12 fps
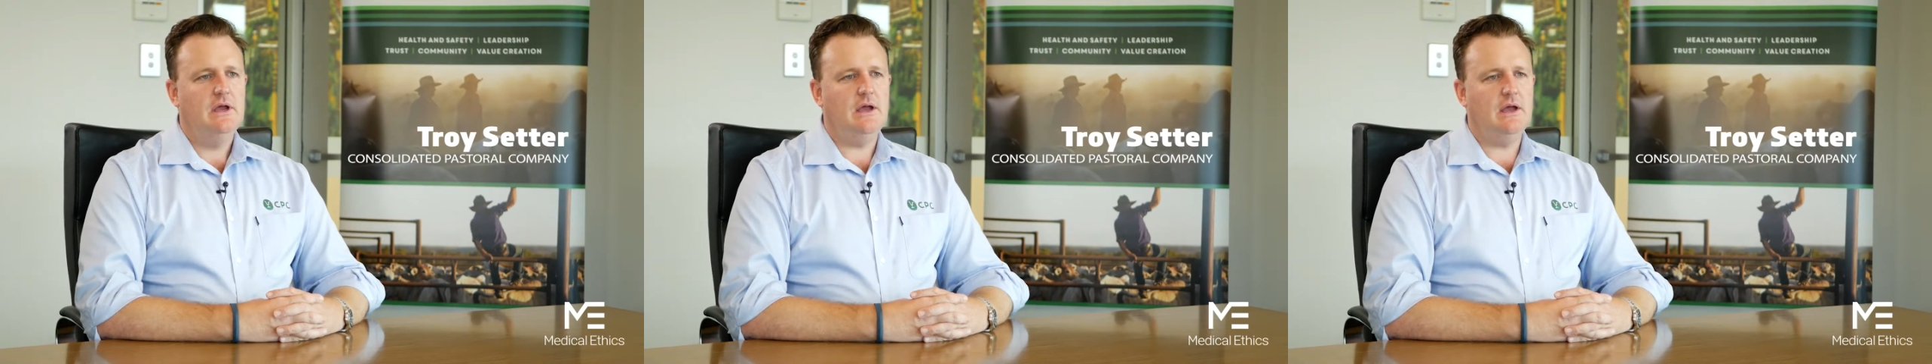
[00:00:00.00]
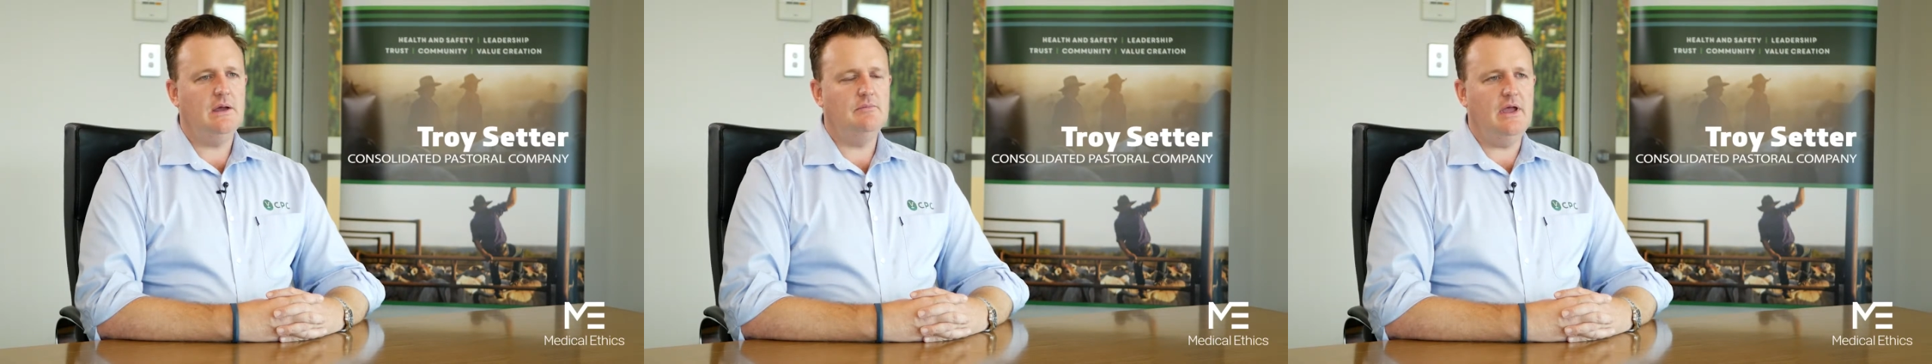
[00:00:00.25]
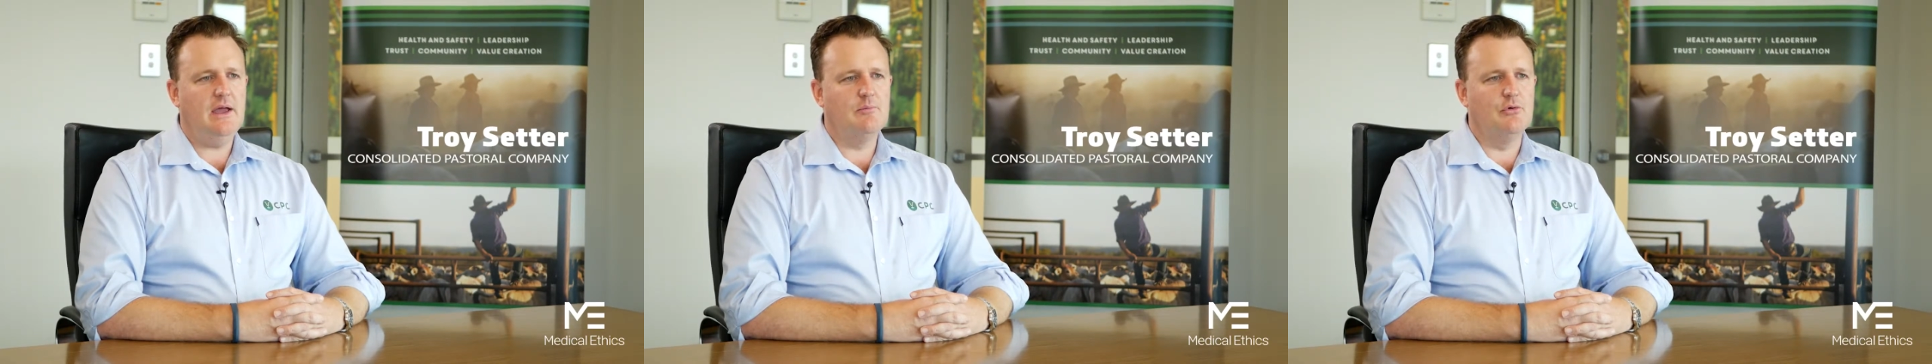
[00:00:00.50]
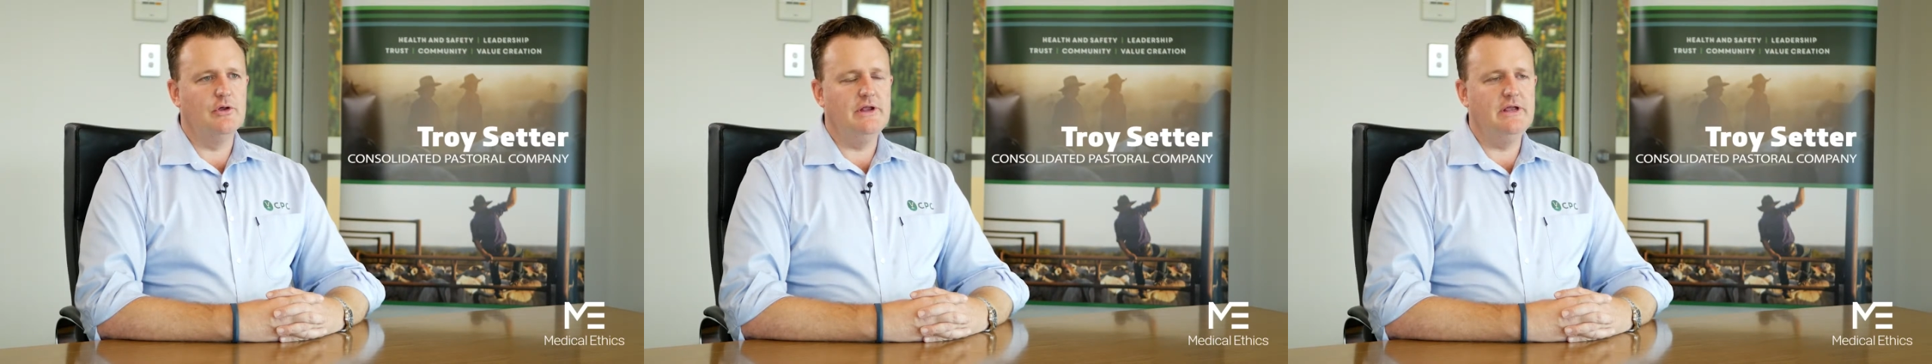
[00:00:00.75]
Um, our
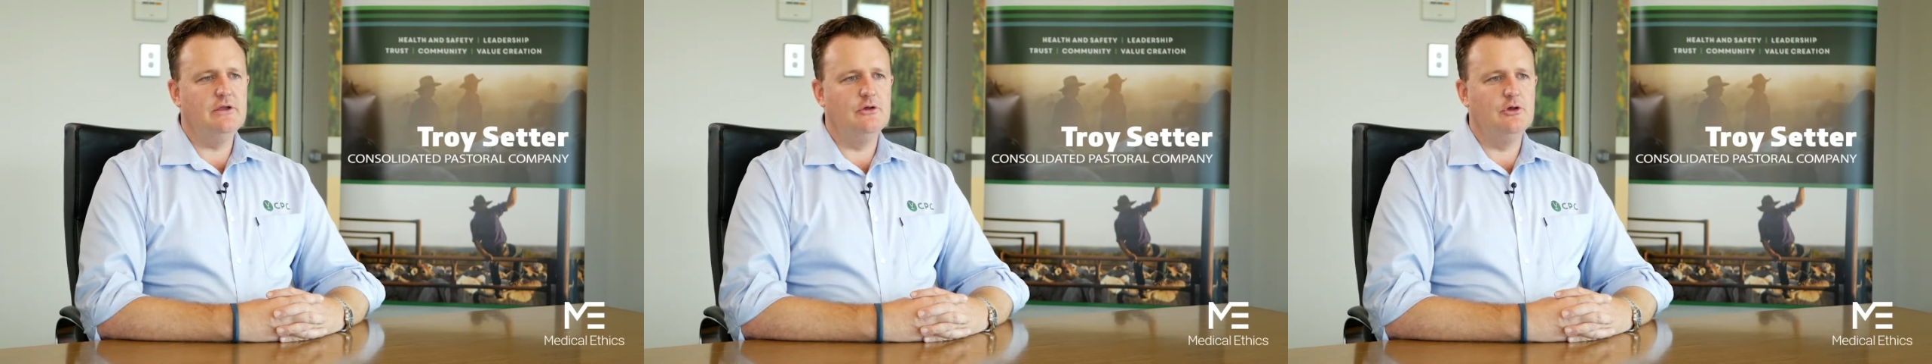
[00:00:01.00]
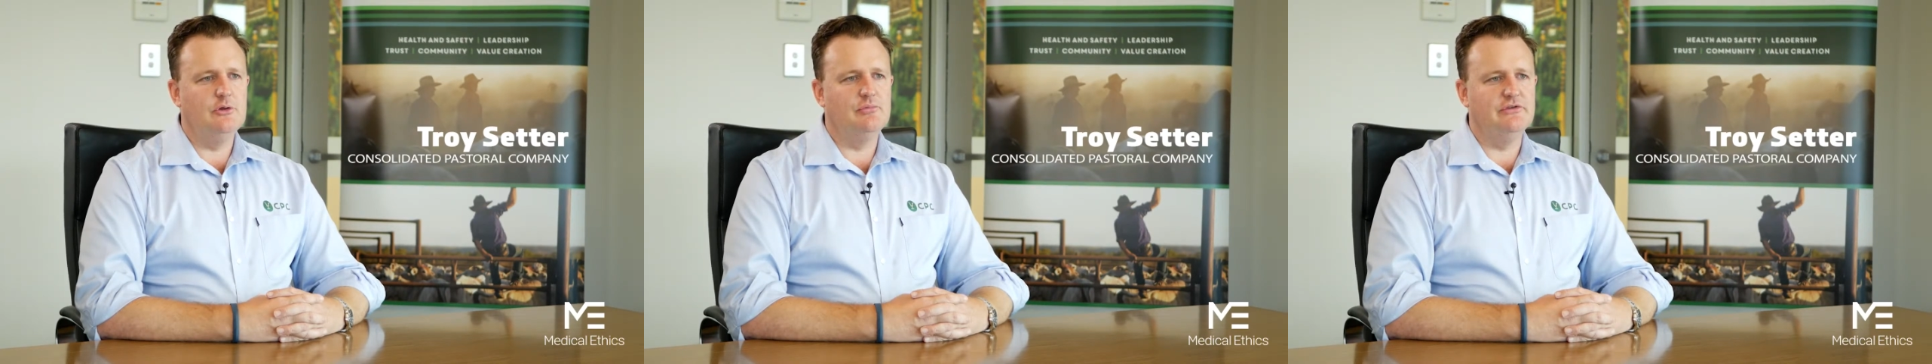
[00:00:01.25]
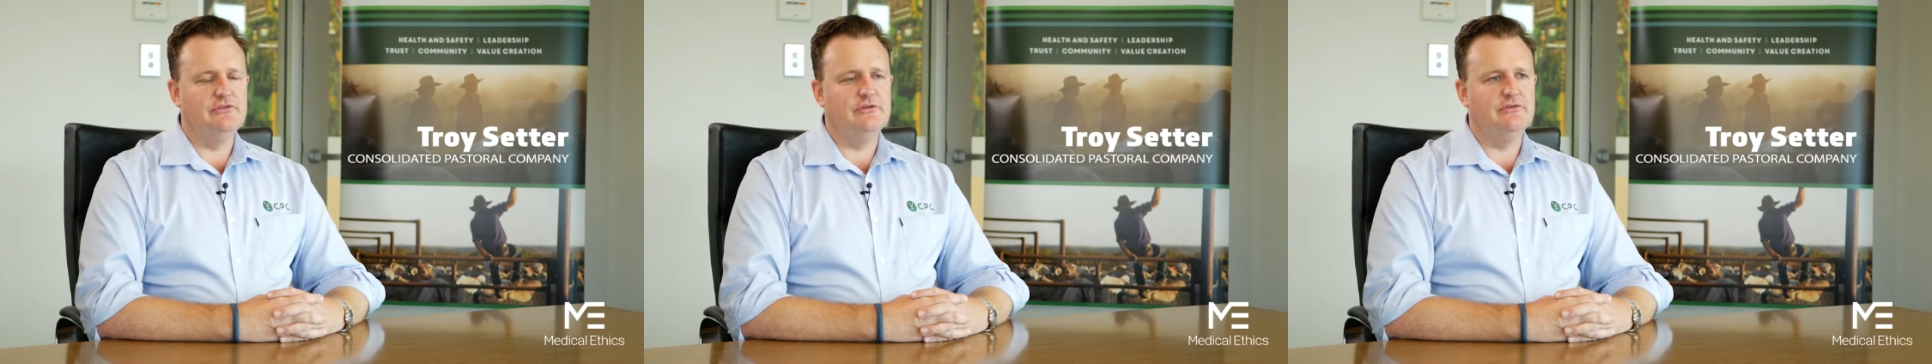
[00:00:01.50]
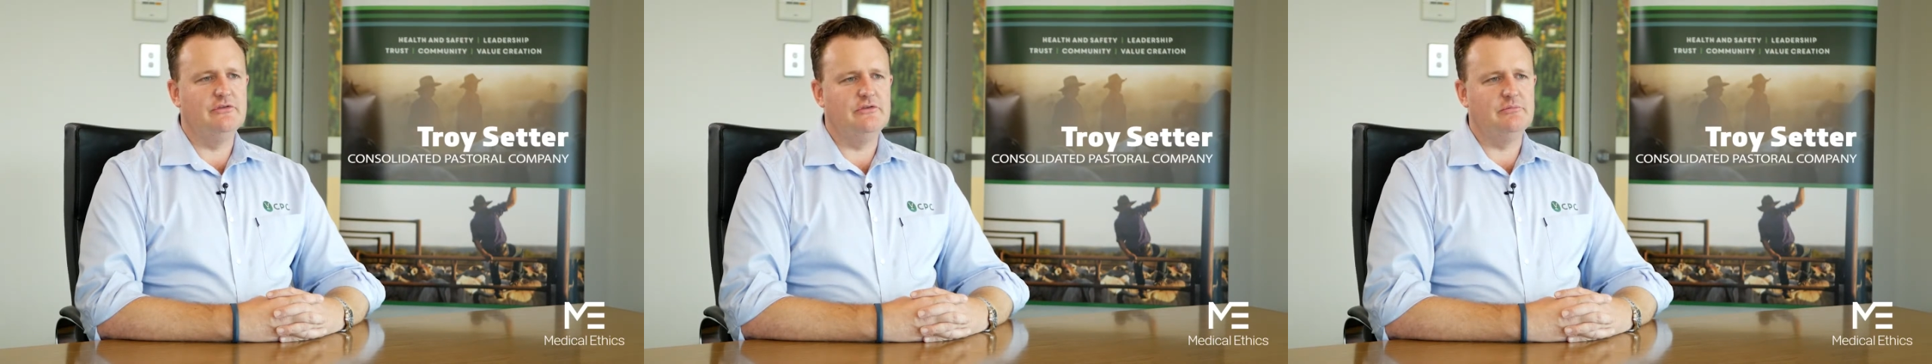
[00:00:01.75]
breeding herd
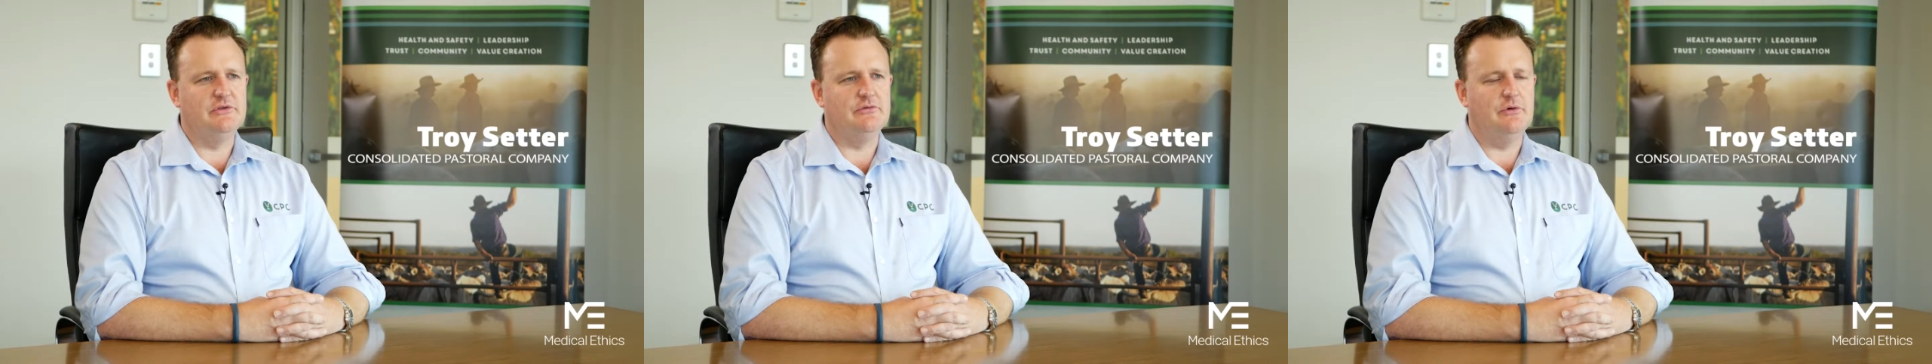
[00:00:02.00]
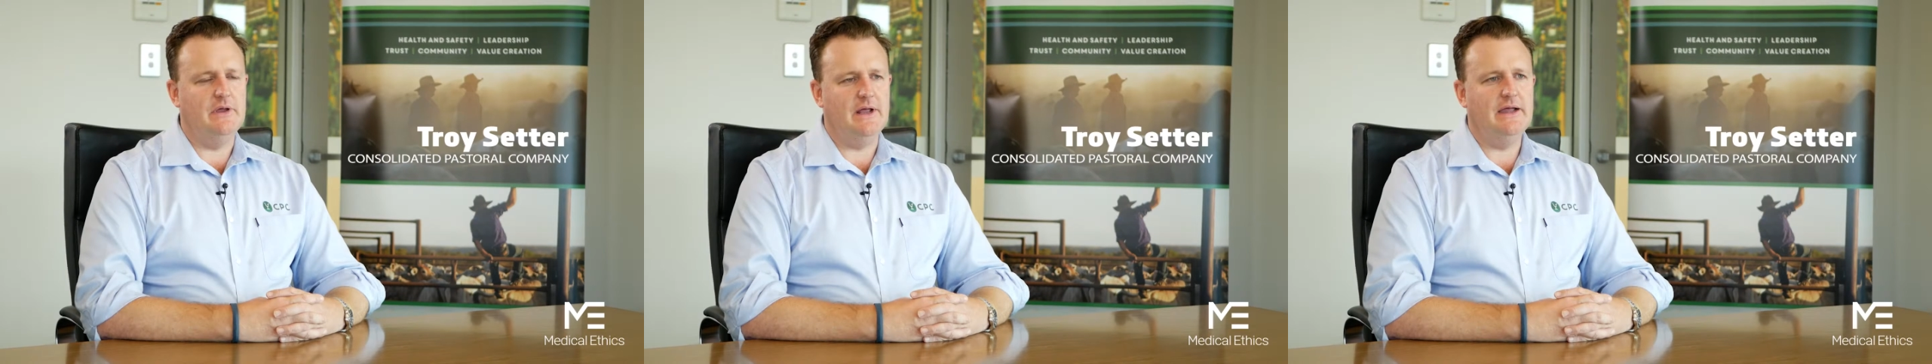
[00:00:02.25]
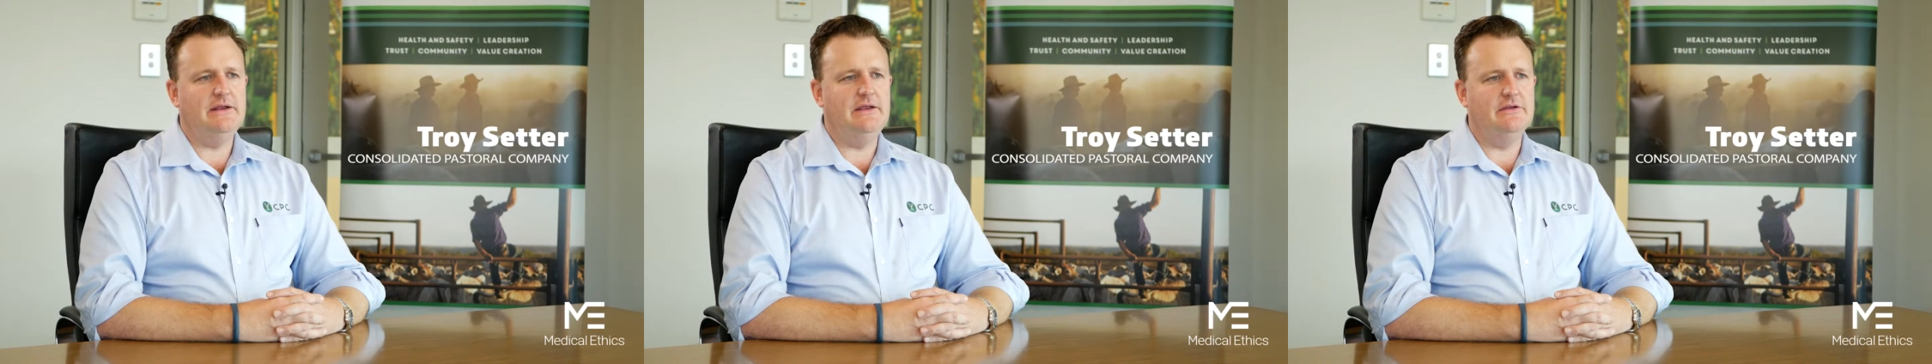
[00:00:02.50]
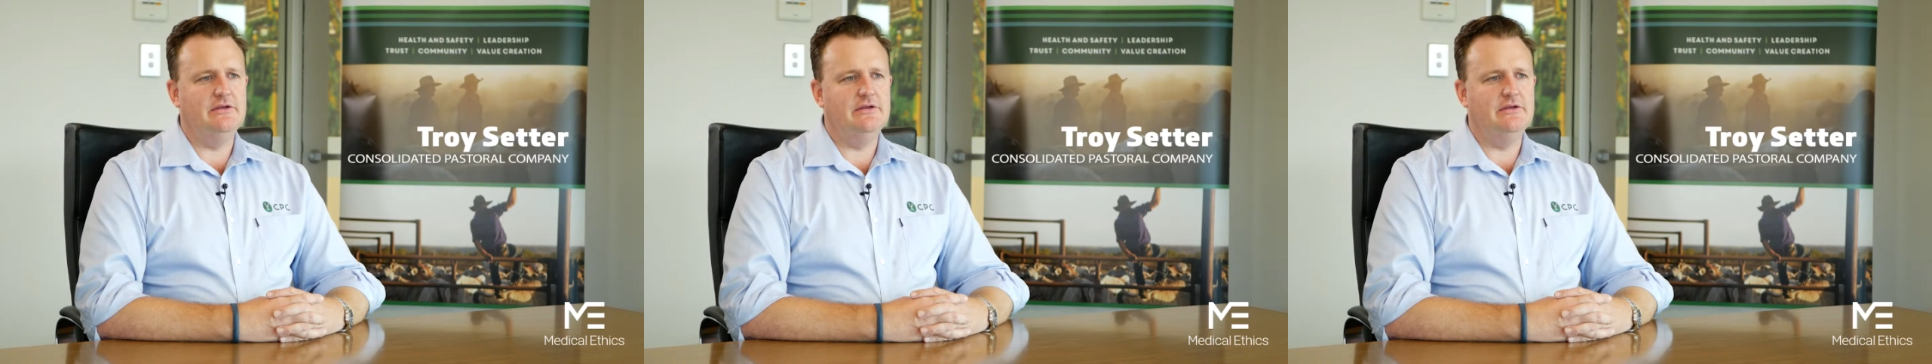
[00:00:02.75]
produces between 80